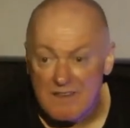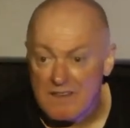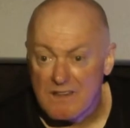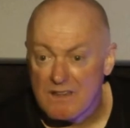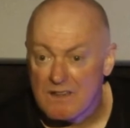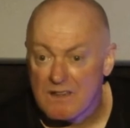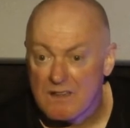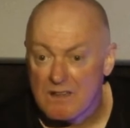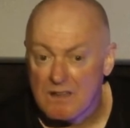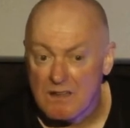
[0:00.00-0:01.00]
What are you
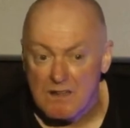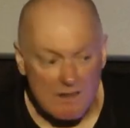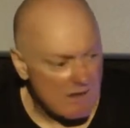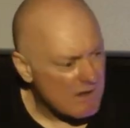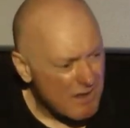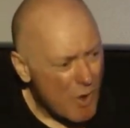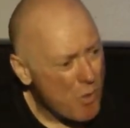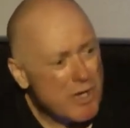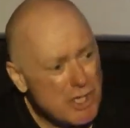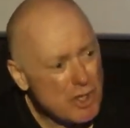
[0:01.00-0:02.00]
doing? You come back here
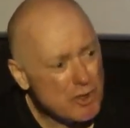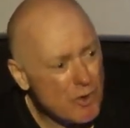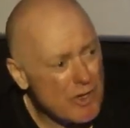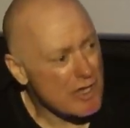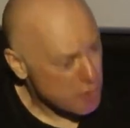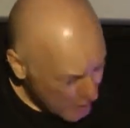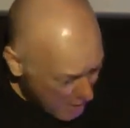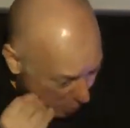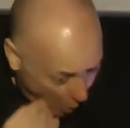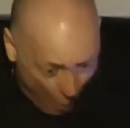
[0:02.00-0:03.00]
with all this grain
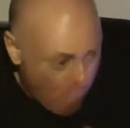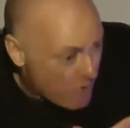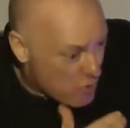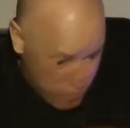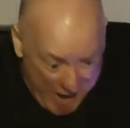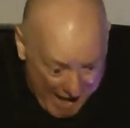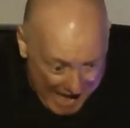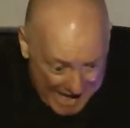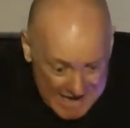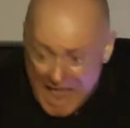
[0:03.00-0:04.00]
and all your
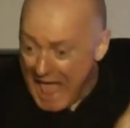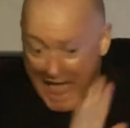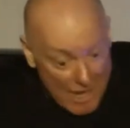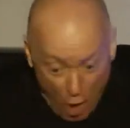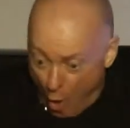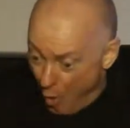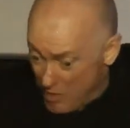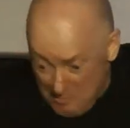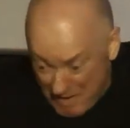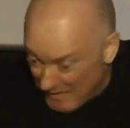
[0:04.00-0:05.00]
bags are full of money. What
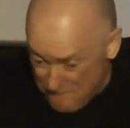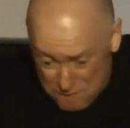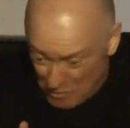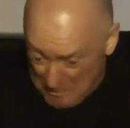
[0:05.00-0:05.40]
did you do? Did you